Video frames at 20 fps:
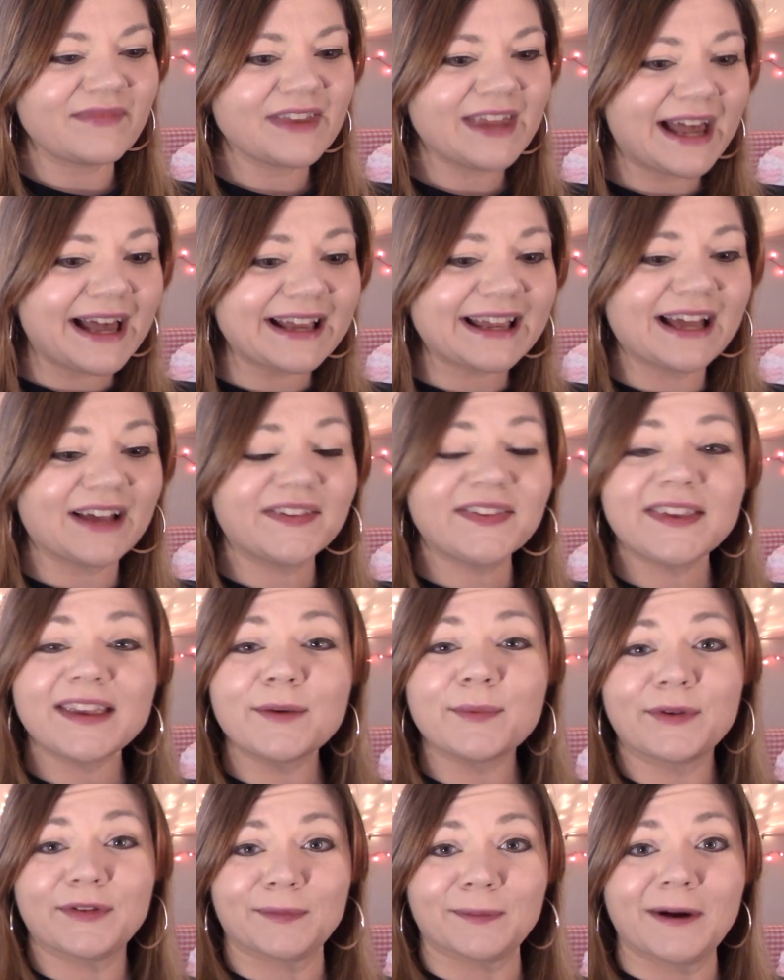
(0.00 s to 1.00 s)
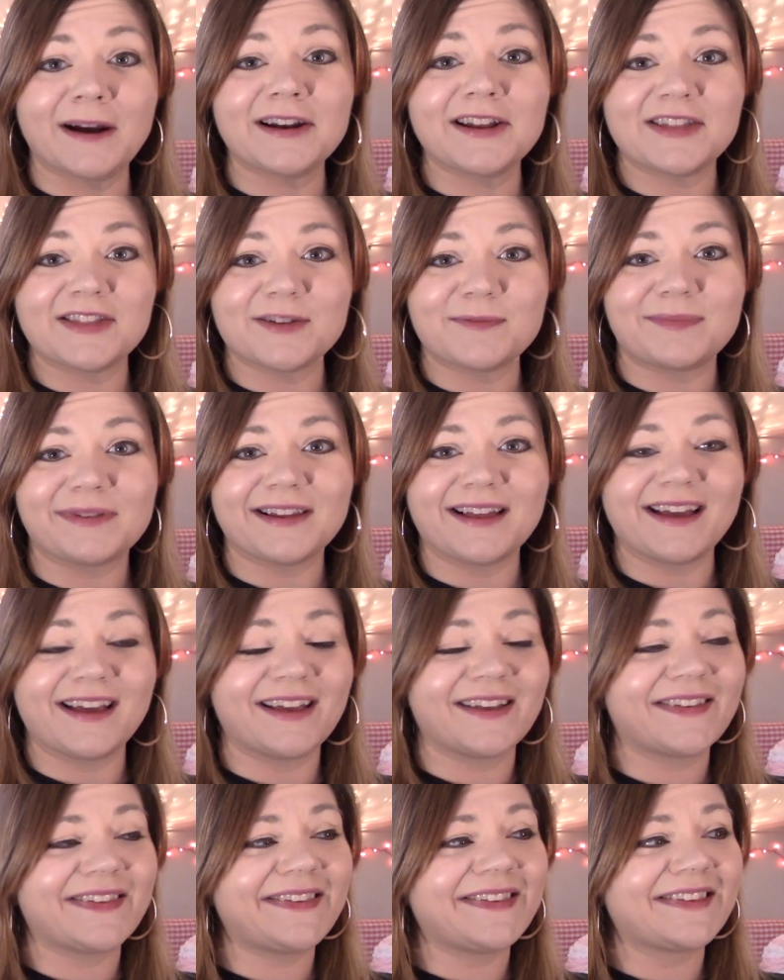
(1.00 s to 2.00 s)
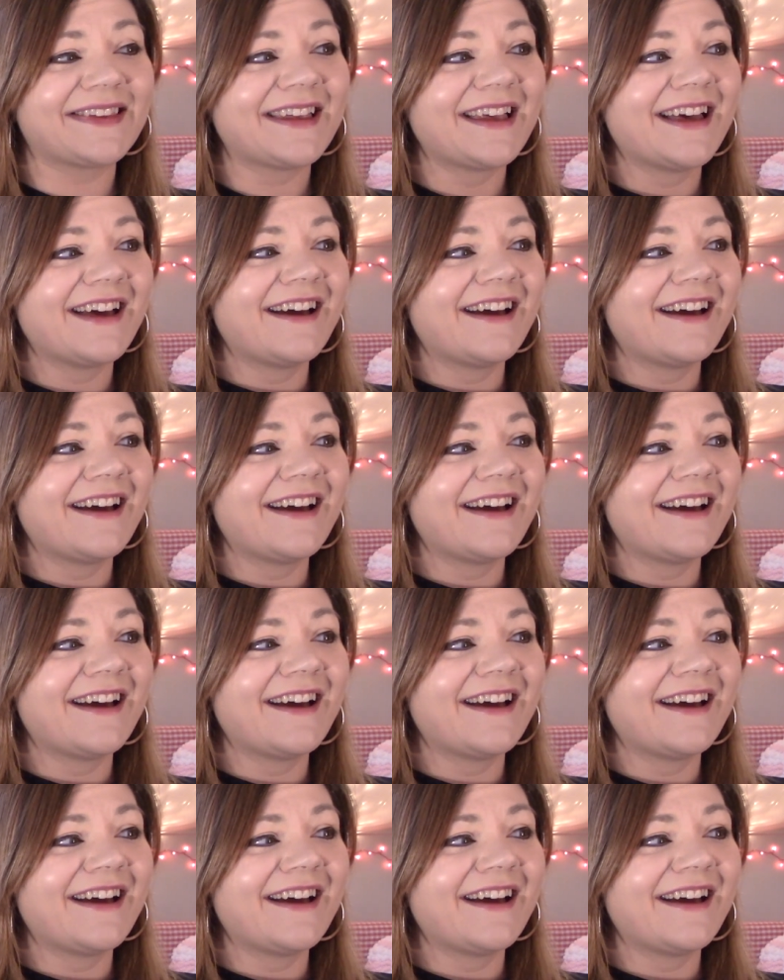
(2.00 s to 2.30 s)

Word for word: I guess he was running the place,